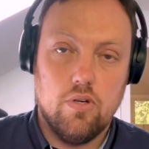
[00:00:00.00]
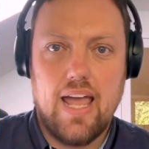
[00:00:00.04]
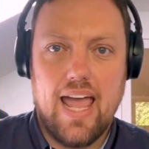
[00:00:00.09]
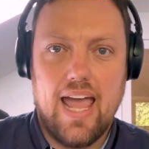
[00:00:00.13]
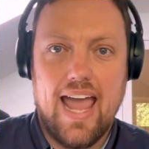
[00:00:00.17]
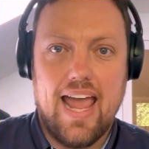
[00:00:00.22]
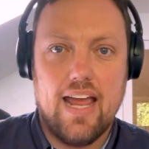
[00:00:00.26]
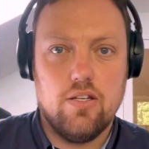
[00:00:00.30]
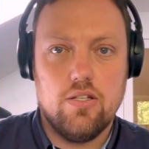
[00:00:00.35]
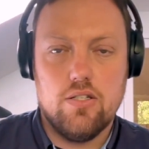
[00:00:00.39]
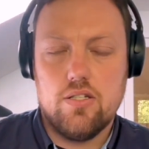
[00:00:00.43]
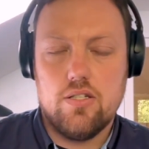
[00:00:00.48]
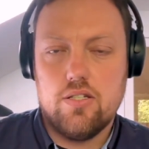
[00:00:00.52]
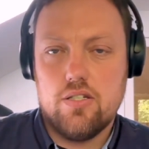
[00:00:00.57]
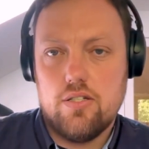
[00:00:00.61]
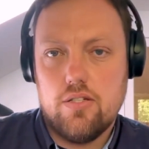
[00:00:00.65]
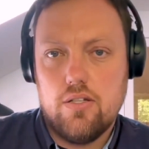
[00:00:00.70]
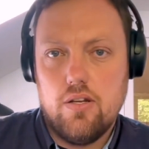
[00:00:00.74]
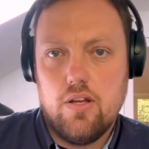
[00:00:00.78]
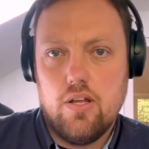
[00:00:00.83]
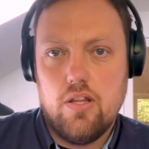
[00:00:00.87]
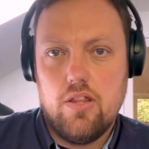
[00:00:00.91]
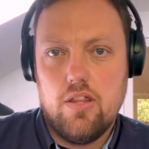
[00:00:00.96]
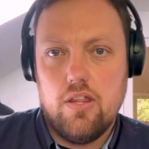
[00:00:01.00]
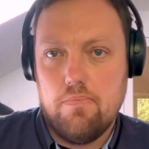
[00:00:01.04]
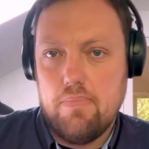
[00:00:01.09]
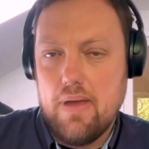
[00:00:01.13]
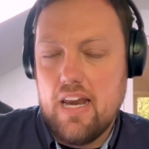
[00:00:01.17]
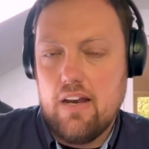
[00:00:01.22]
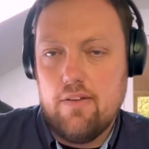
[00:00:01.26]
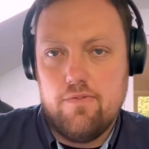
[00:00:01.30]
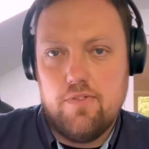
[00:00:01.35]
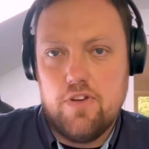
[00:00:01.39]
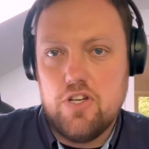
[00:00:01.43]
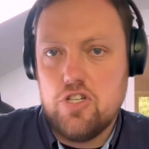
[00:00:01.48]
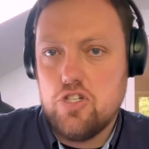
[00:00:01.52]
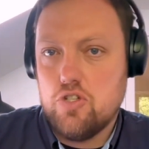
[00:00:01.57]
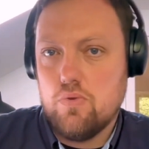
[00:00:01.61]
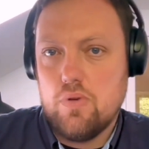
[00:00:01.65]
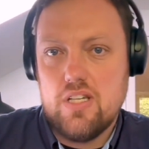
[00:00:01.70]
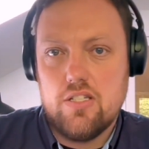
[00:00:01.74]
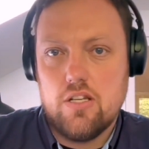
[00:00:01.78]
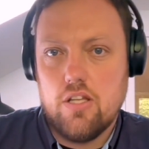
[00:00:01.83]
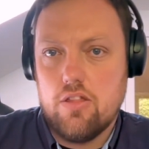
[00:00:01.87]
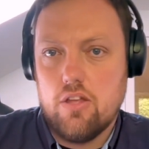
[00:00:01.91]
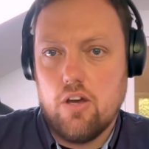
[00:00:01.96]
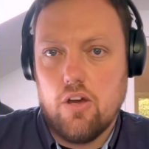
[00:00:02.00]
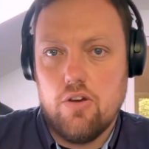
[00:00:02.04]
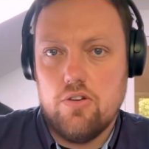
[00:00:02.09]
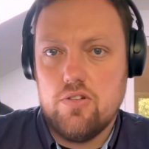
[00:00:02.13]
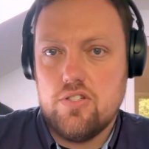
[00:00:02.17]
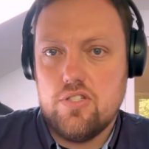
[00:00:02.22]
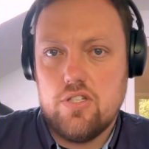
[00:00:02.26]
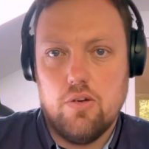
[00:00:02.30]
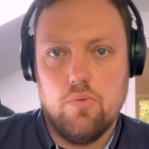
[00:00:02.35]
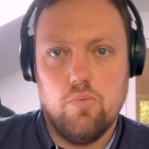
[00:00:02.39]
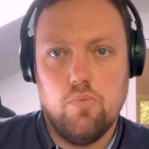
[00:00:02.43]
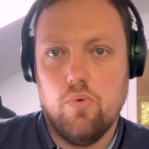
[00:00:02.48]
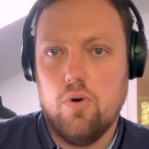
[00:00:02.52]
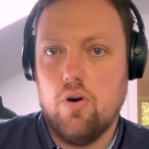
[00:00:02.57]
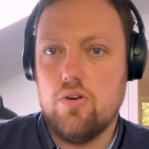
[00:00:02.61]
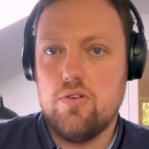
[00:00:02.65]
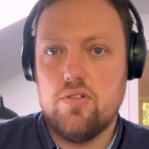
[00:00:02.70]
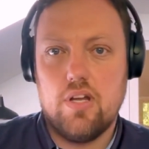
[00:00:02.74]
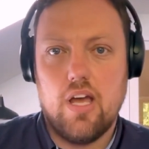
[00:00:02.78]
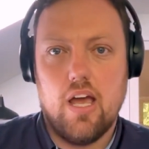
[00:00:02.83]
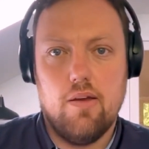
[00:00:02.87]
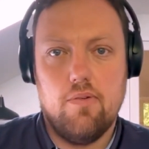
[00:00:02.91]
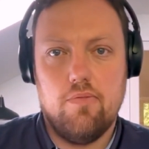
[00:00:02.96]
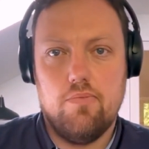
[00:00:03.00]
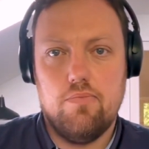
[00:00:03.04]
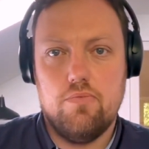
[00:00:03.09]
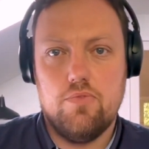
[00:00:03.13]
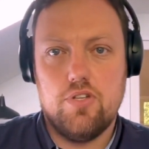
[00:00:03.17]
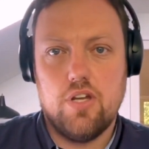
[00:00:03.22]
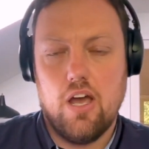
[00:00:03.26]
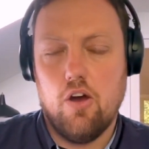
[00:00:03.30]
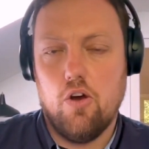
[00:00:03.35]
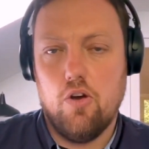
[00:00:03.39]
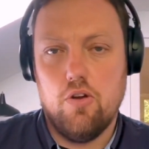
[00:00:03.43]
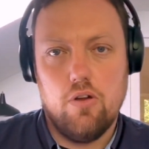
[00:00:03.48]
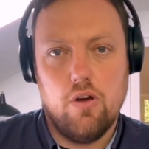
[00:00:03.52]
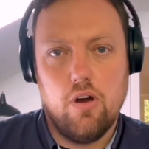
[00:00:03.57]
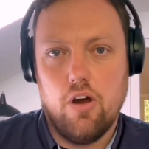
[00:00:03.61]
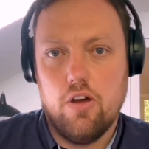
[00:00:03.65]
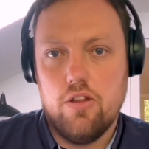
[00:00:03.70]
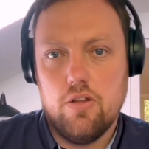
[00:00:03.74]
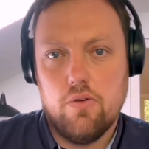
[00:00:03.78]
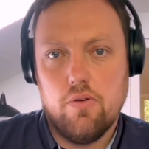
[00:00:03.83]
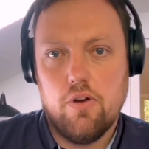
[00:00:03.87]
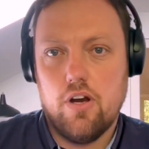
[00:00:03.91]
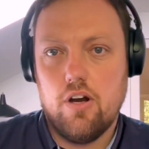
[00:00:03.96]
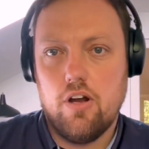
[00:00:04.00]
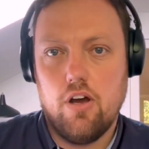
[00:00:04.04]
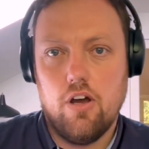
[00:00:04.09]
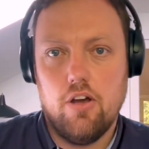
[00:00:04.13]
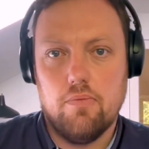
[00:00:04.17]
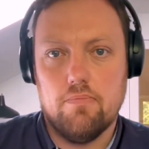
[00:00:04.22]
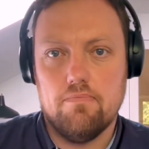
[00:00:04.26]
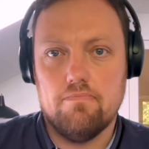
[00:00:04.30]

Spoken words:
And the beneficiaries are those that want to own their own home.